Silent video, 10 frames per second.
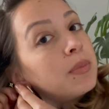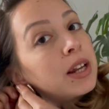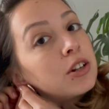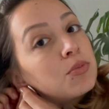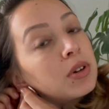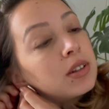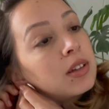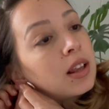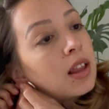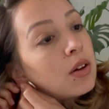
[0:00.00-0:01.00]
management
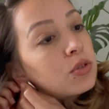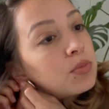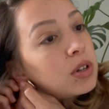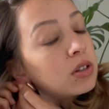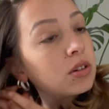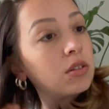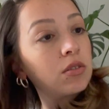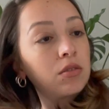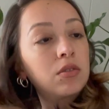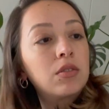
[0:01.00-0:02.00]
allows me
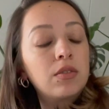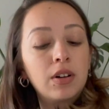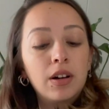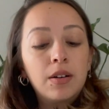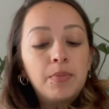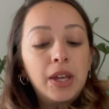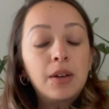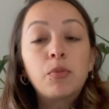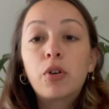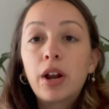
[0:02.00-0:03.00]
to make more